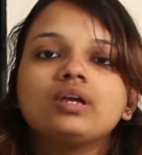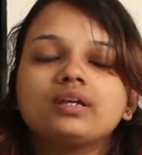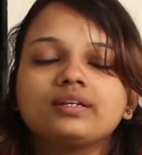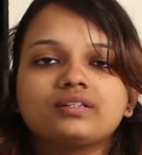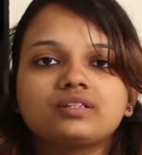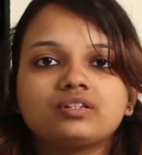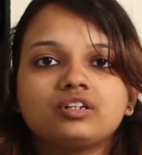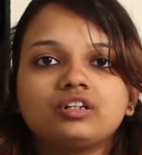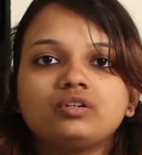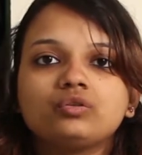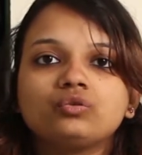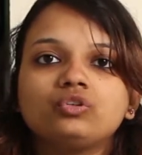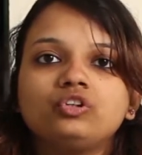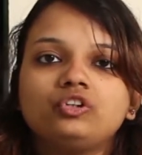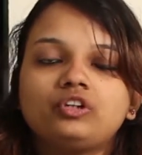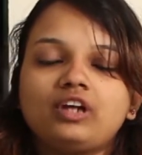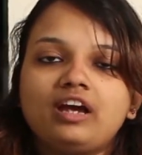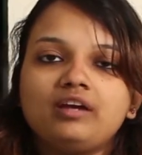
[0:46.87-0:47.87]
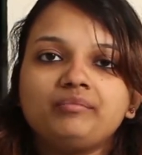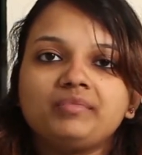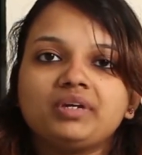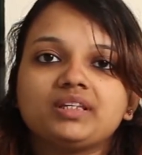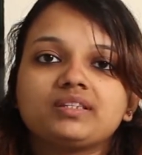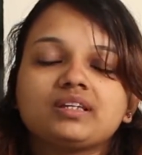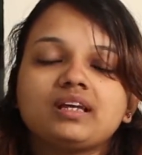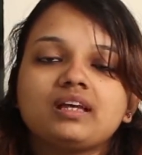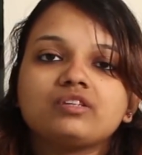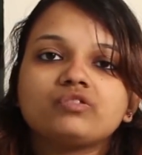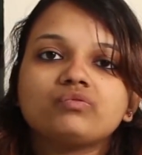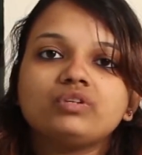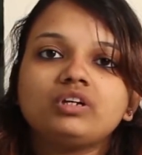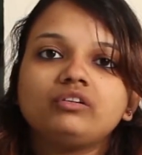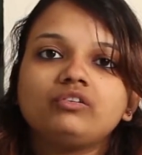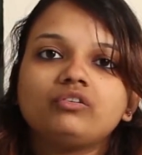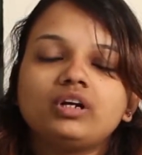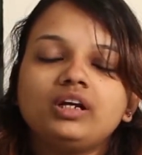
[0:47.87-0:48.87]
is stick to the timings as
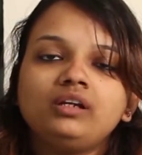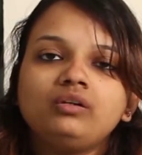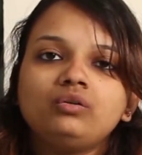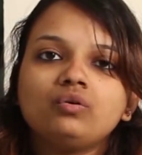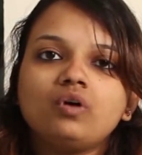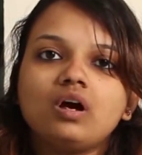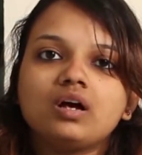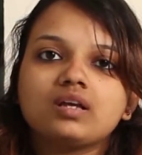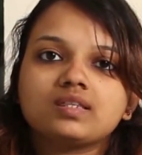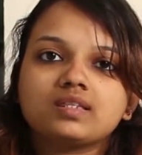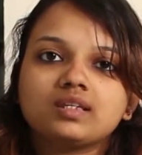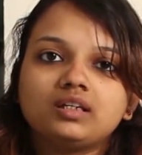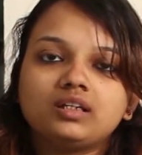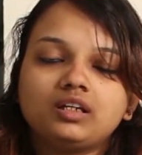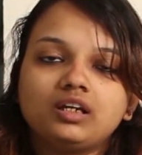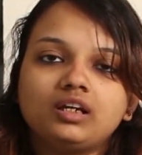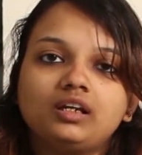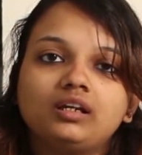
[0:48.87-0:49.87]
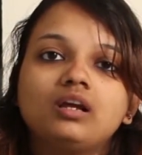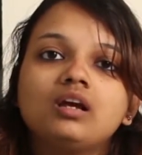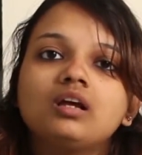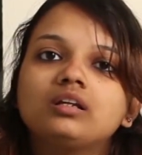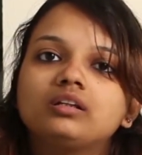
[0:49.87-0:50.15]
we are trying to ascertain